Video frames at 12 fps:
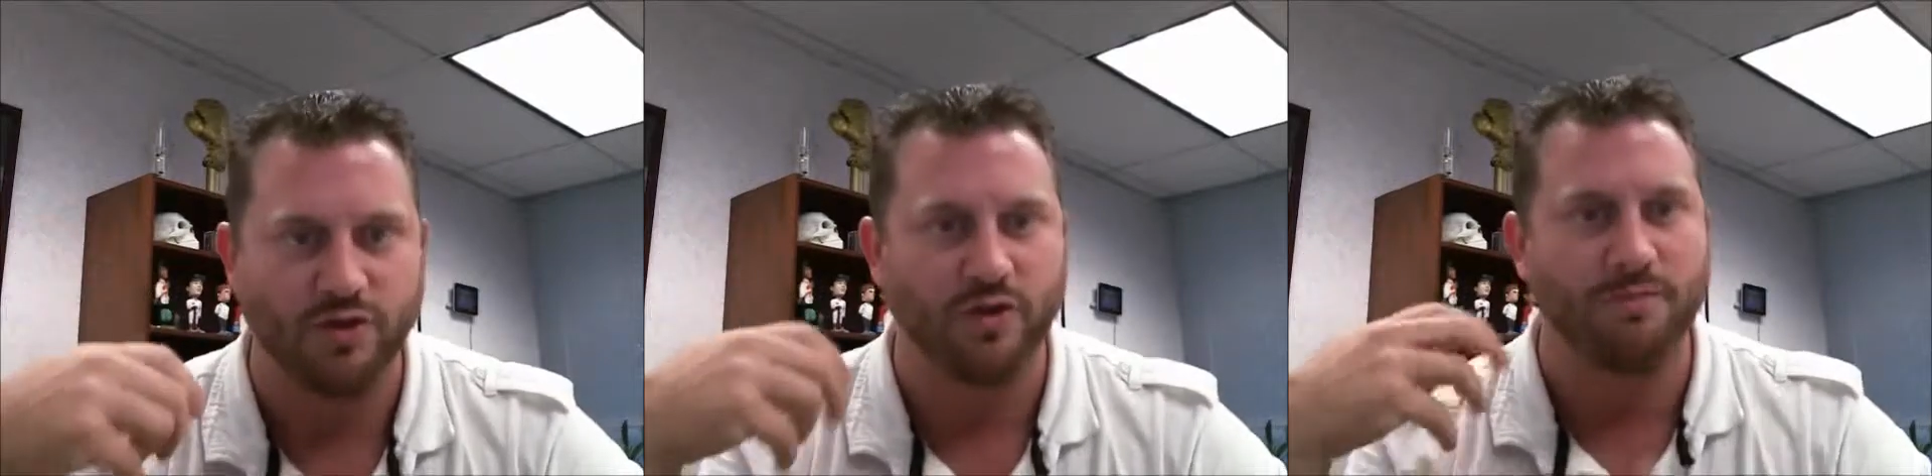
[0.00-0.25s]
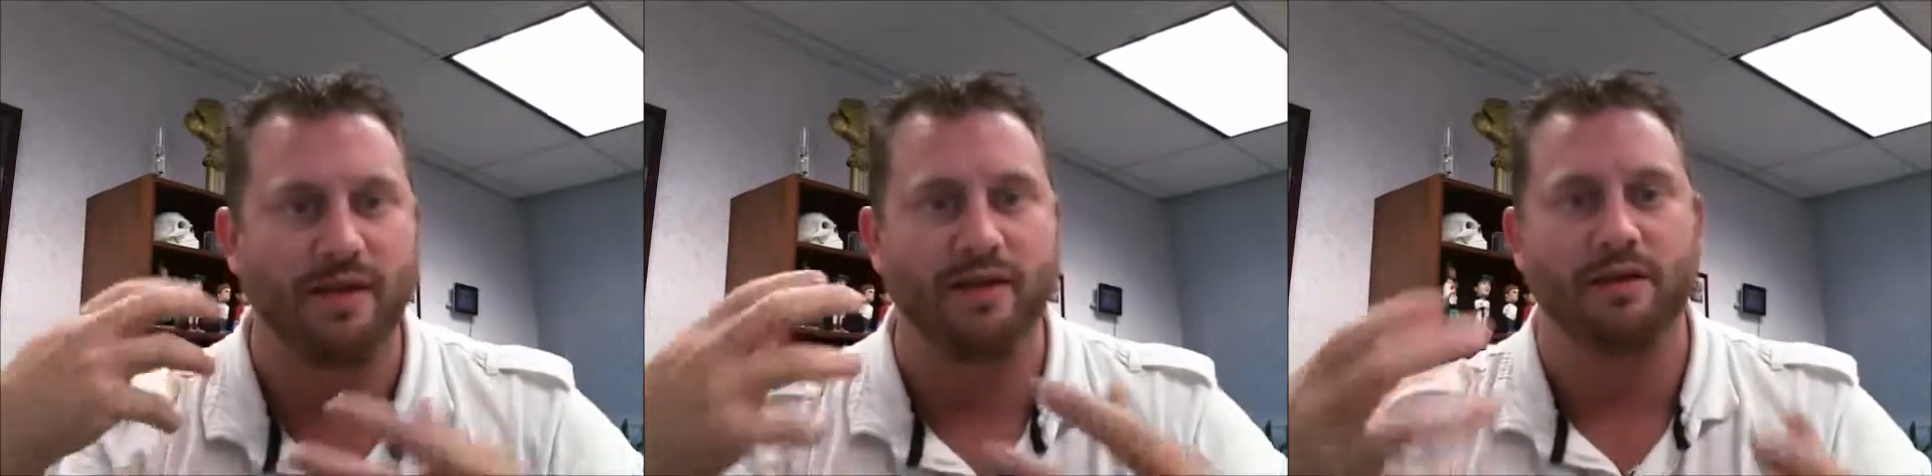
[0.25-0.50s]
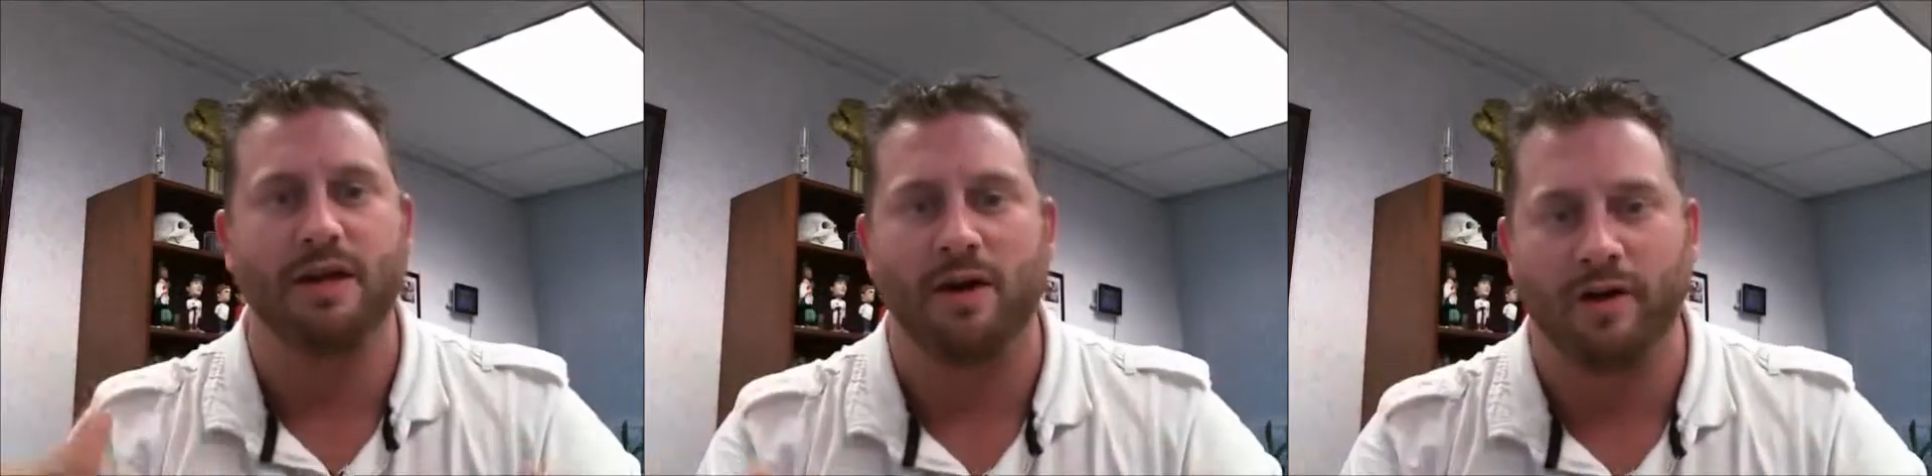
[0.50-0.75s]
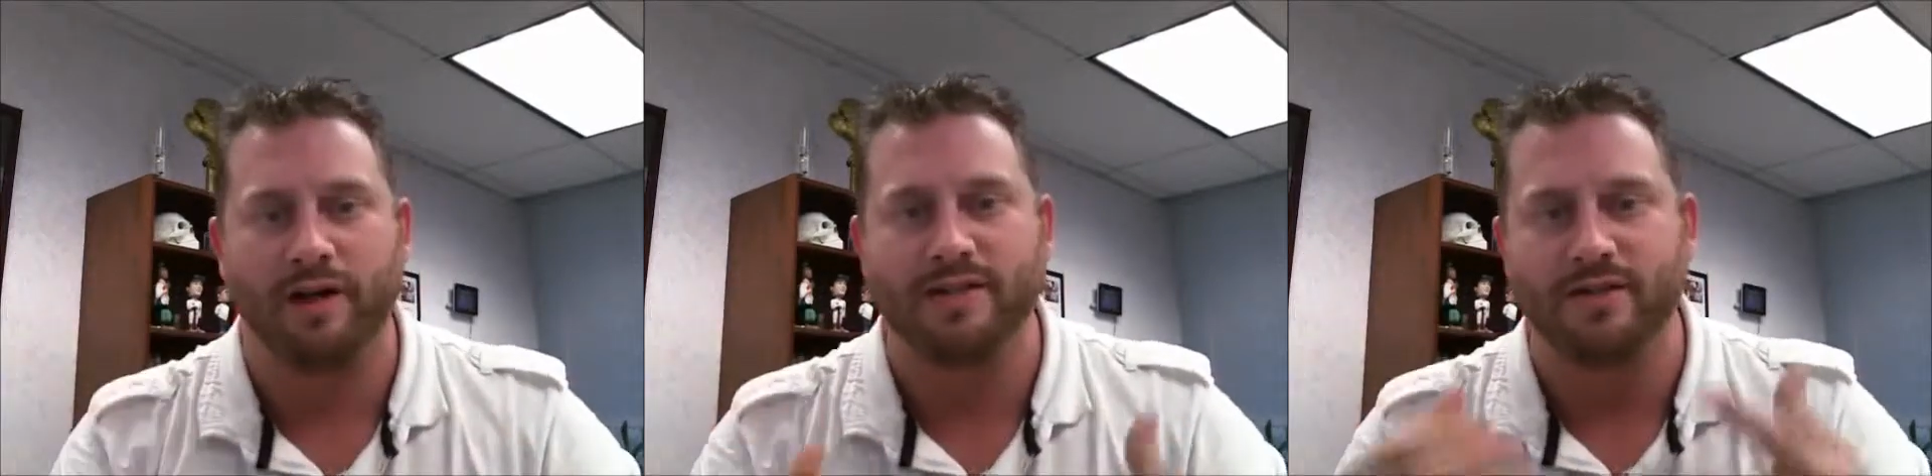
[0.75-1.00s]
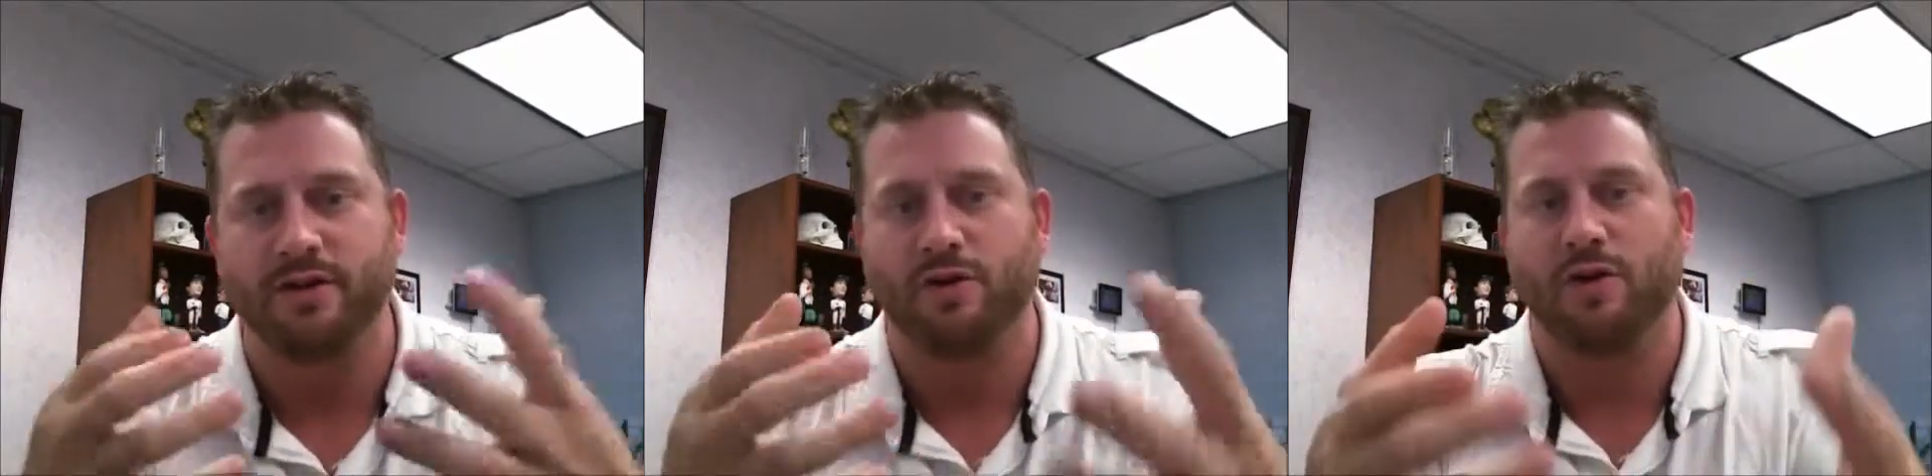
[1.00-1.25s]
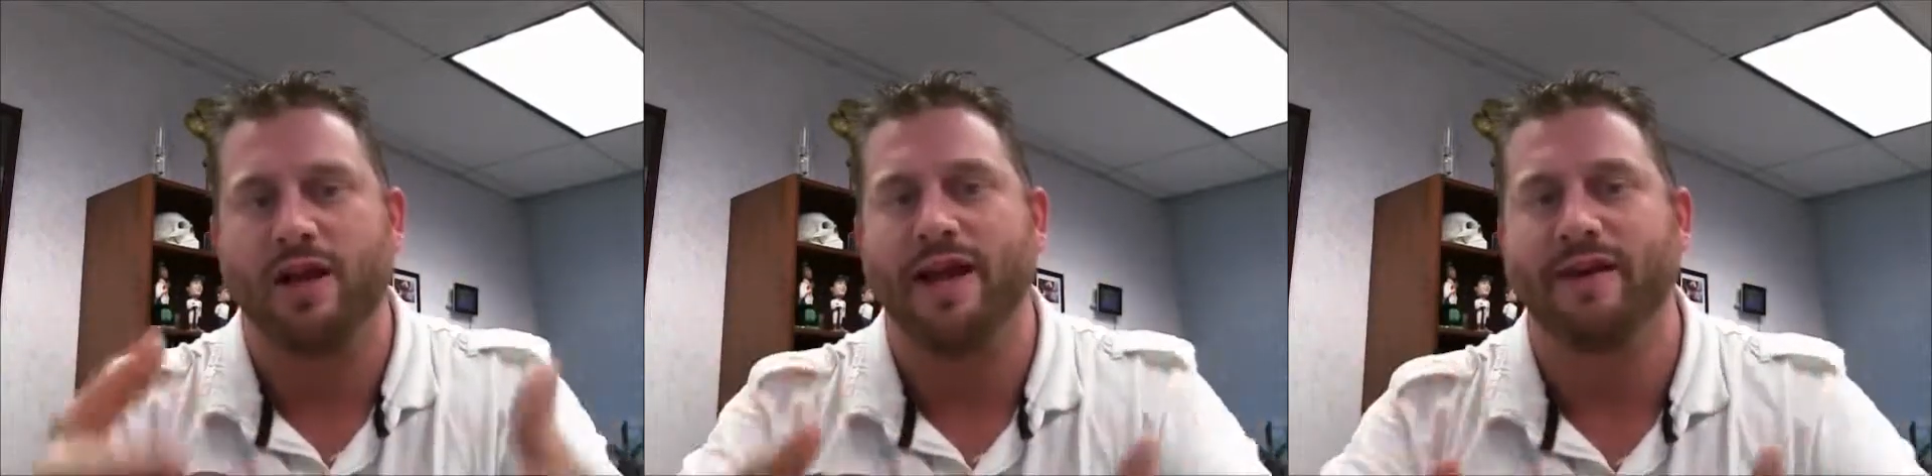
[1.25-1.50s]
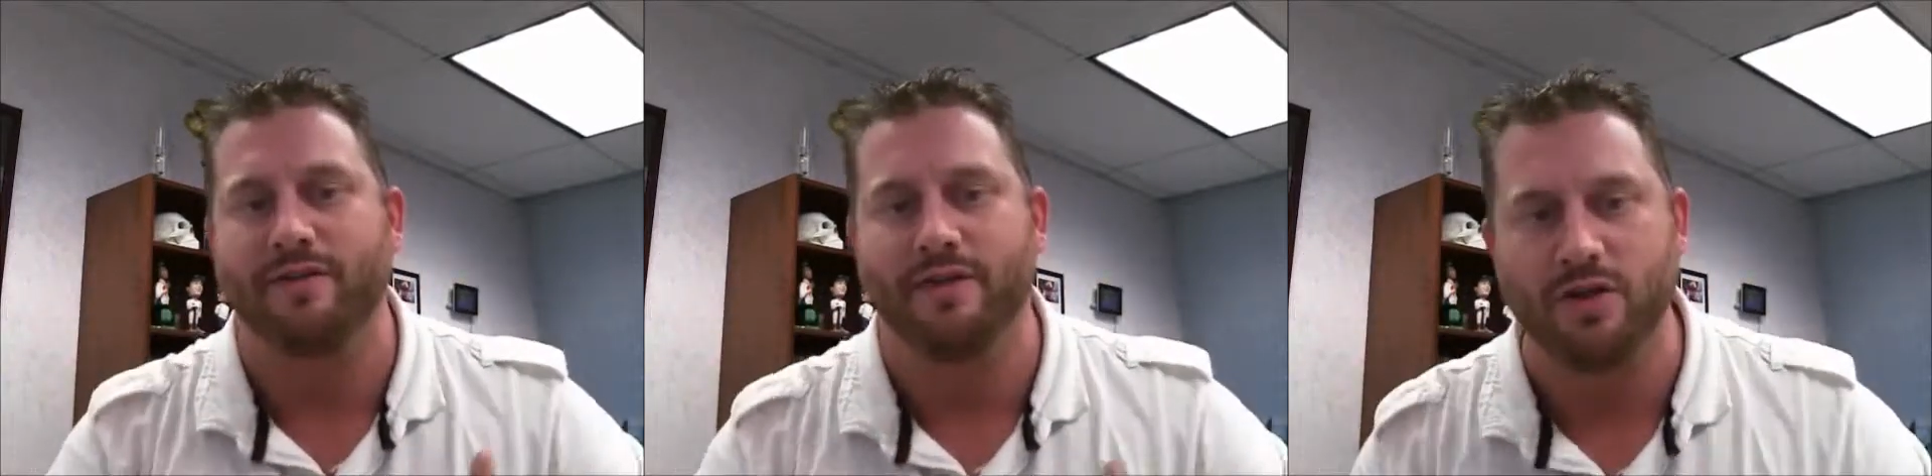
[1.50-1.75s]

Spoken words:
you can be hilarious and creative,